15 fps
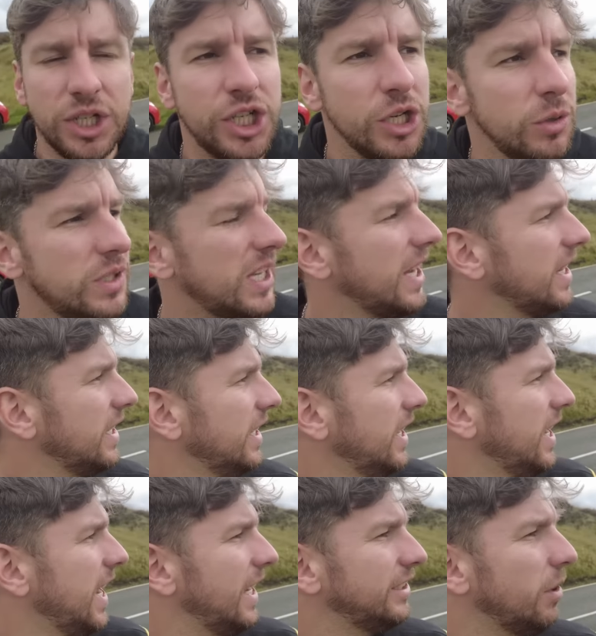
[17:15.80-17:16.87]
shooting
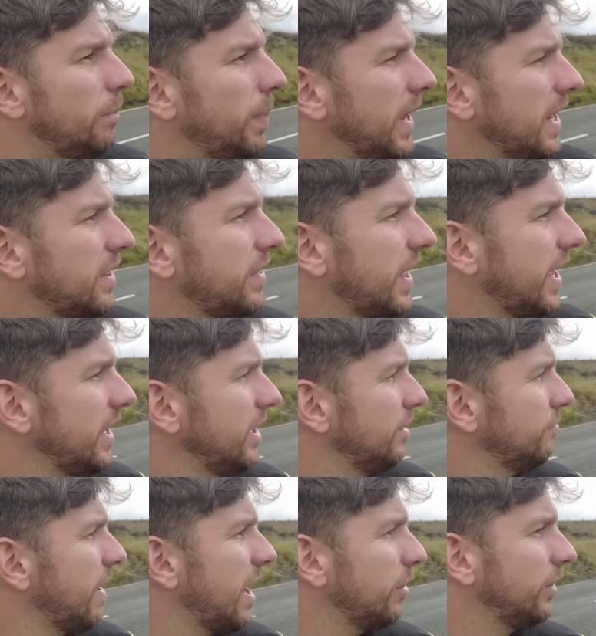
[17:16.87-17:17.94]
is a big thing
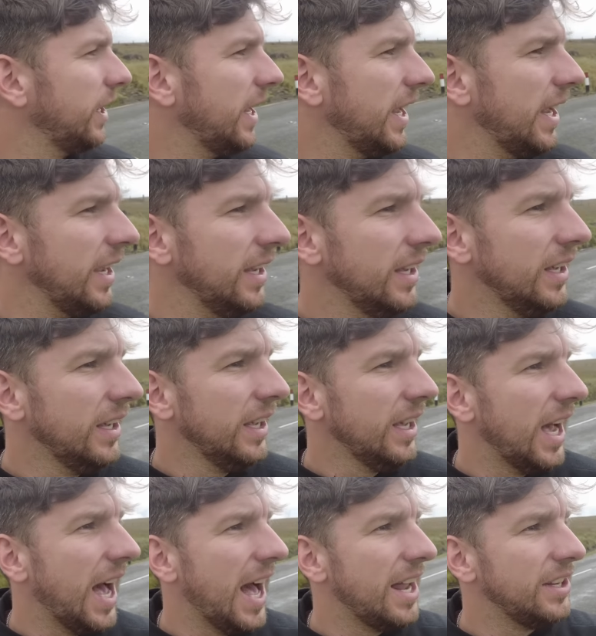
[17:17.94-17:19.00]
around here.
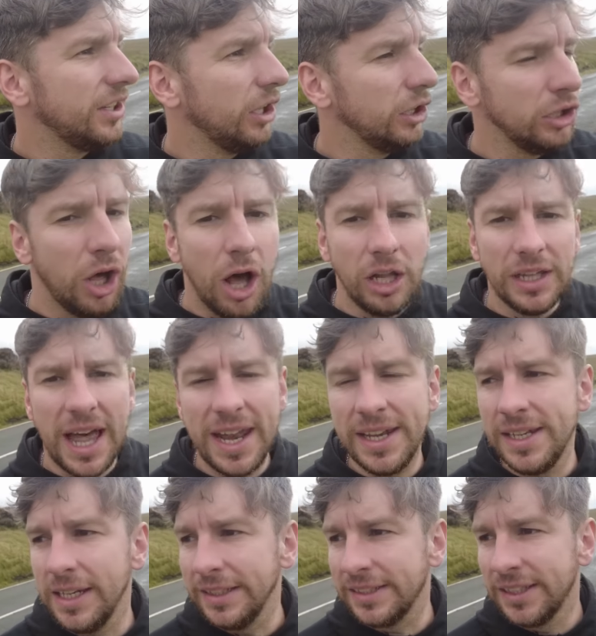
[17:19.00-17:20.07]
And a lot of
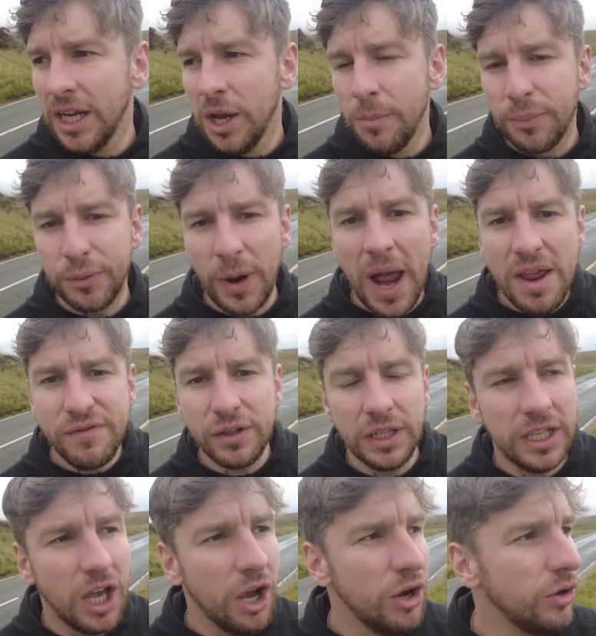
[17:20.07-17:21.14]
land is
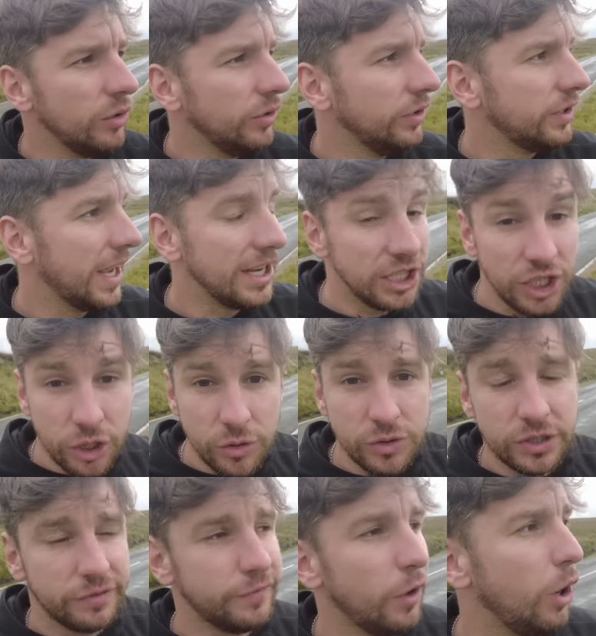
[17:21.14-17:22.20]
privately owned and
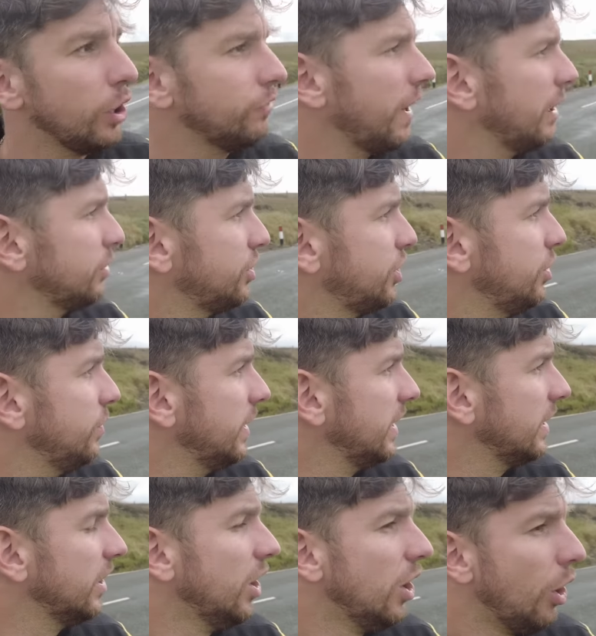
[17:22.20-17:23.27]
used for grouse
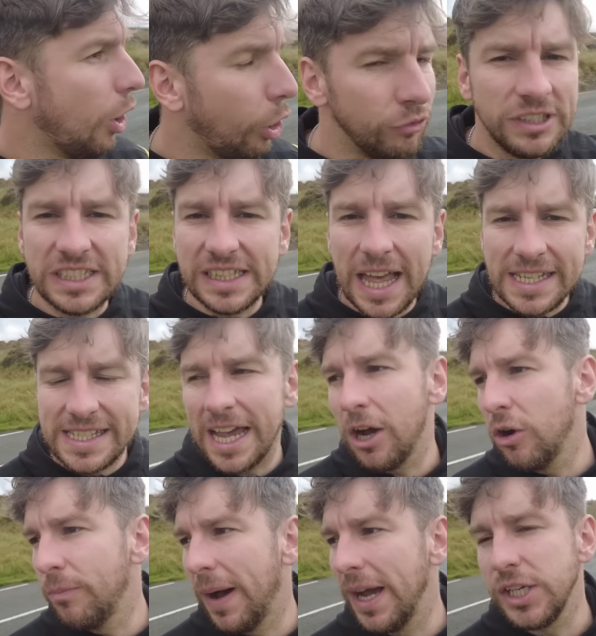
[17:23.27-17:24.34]
shooting, or is let
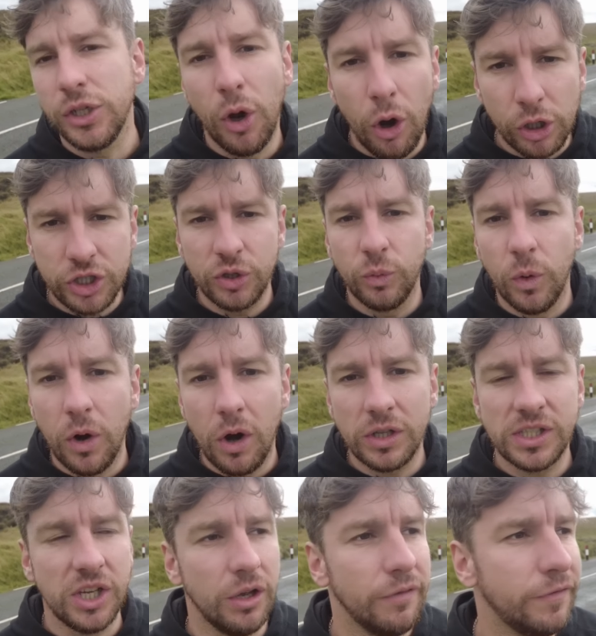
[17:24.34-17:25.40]
out by Yorkshire
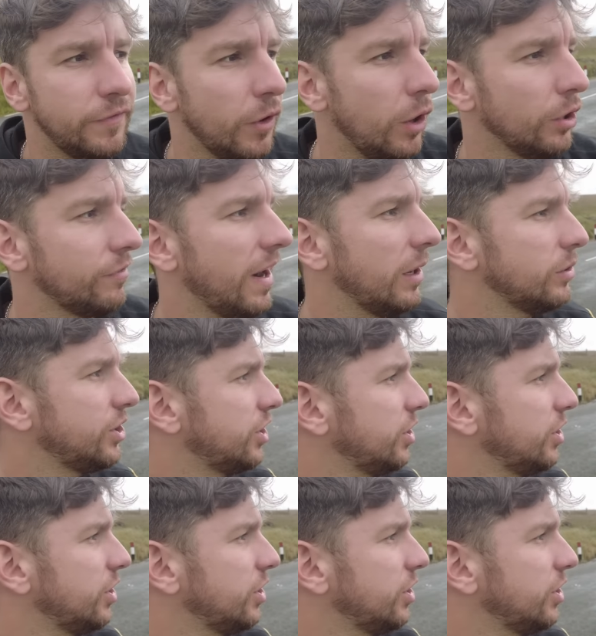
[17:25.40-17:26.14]
Water for grouse